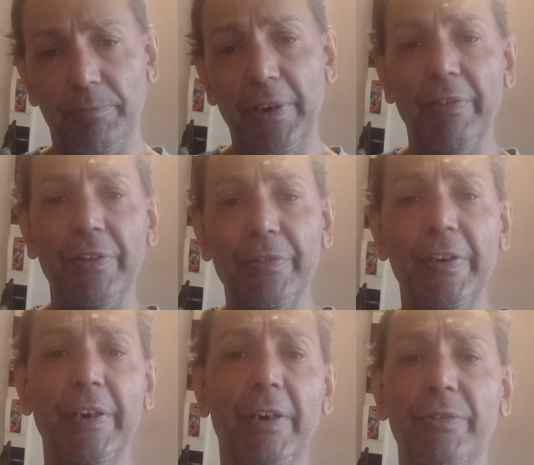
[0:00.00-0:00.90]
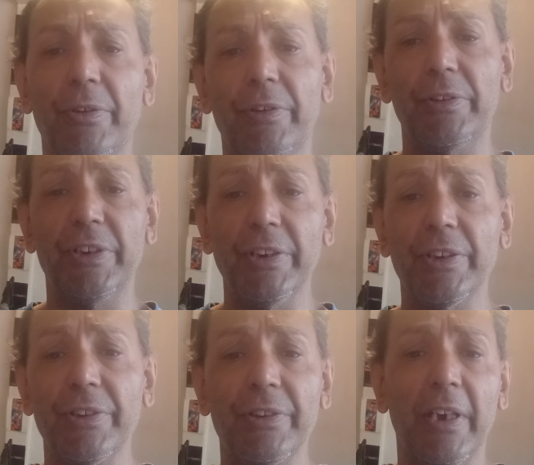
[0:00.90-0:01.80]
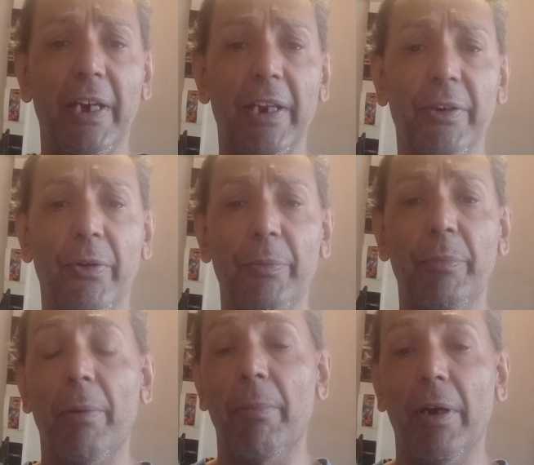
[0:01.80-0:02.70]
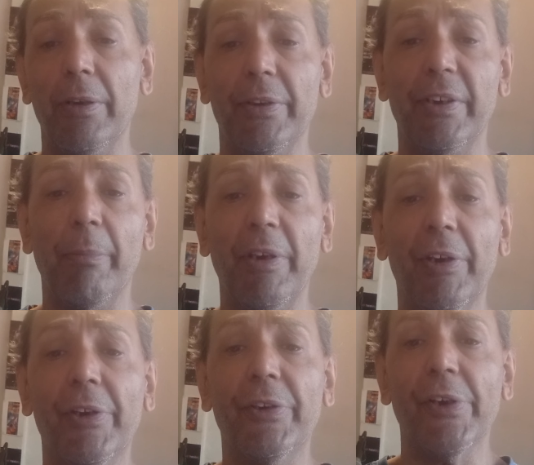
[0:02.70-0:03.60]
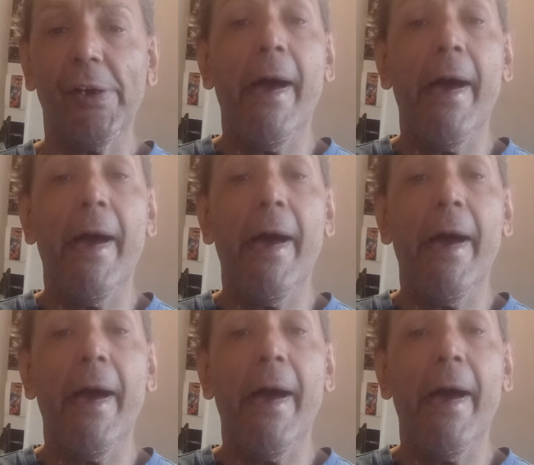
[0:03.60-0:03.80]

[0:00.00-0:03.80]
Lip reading: previous videos on Jesus and on Brahma, the demiurge,